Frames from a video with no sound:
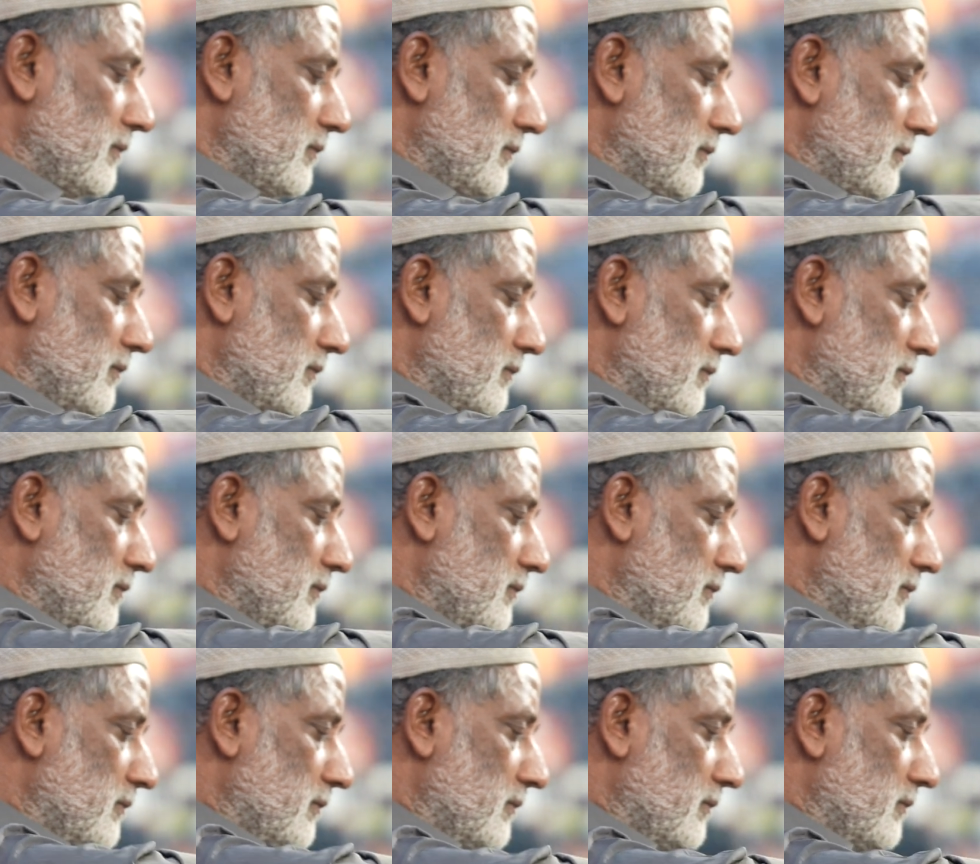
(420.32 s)
and
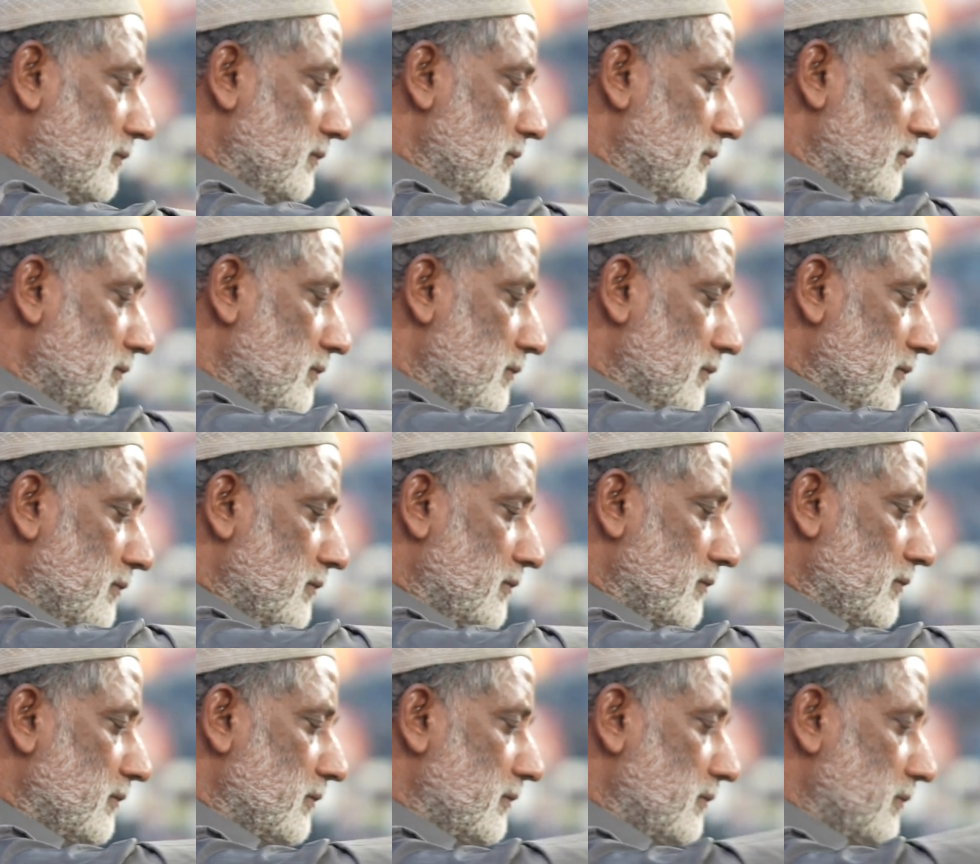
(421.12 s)
firni add
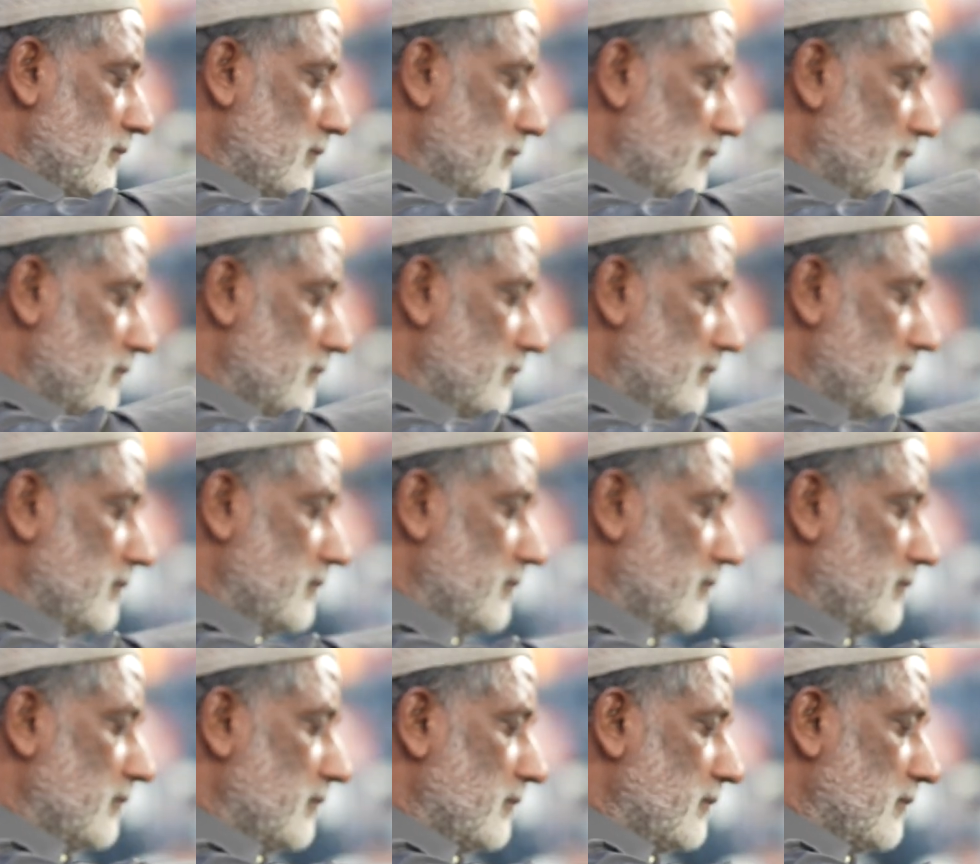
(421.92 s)
a perfect
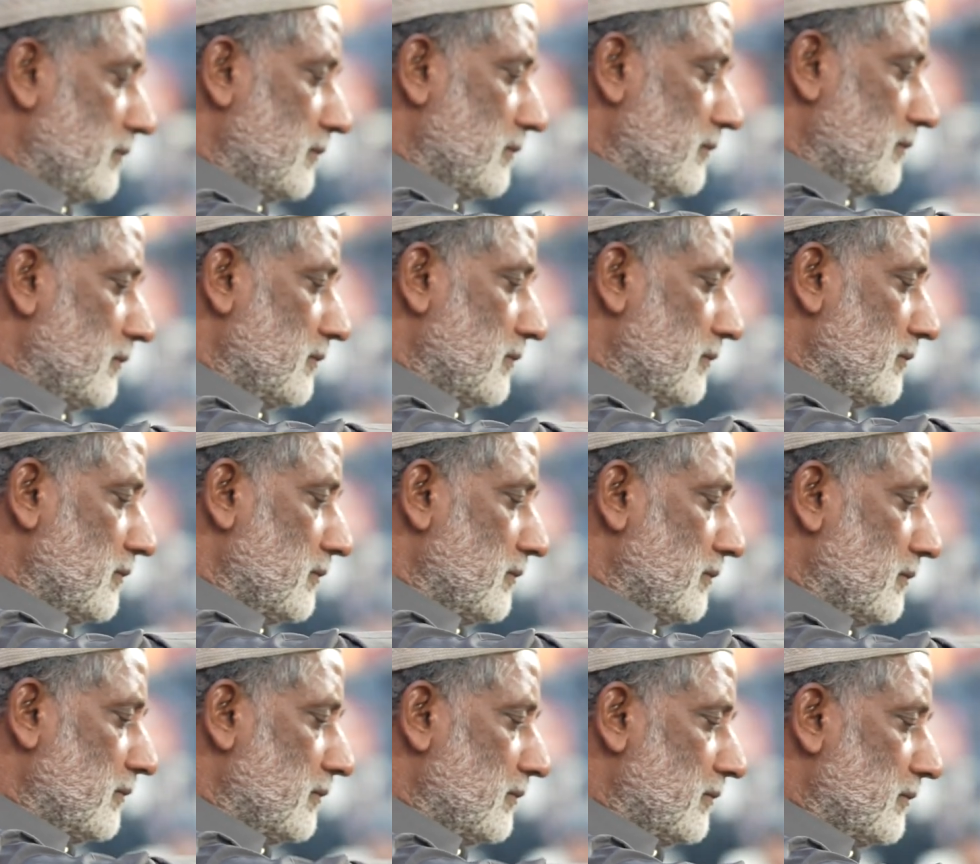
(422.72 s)
finish to the
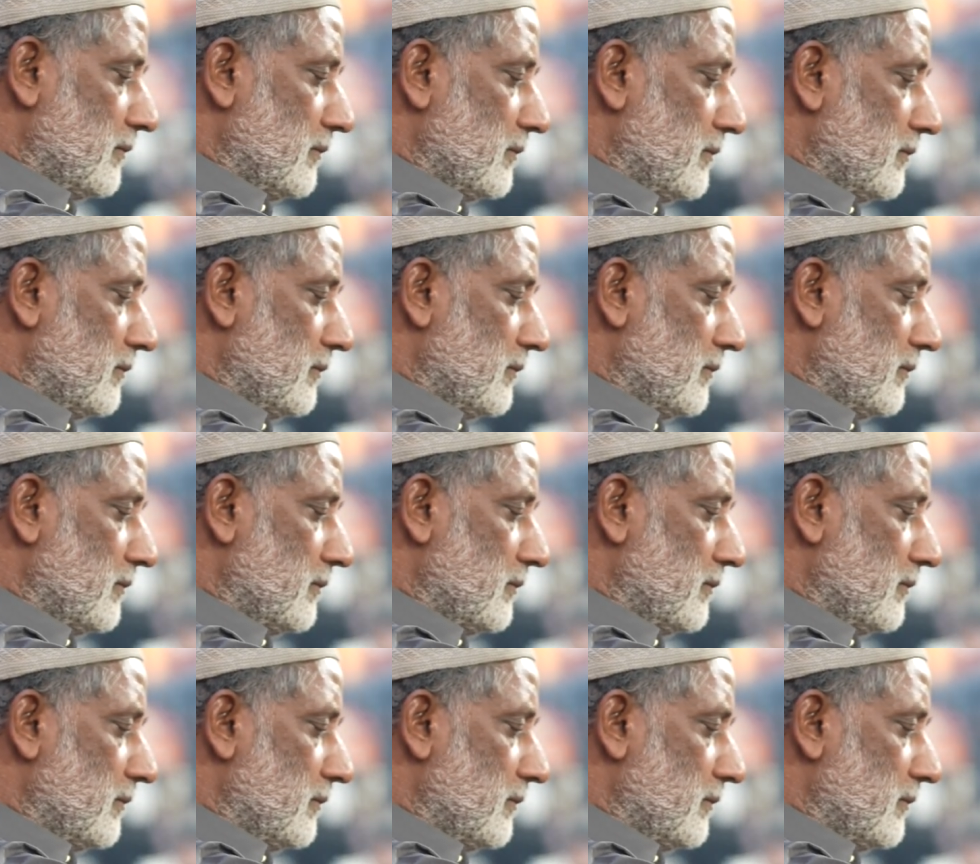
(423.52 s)
feast,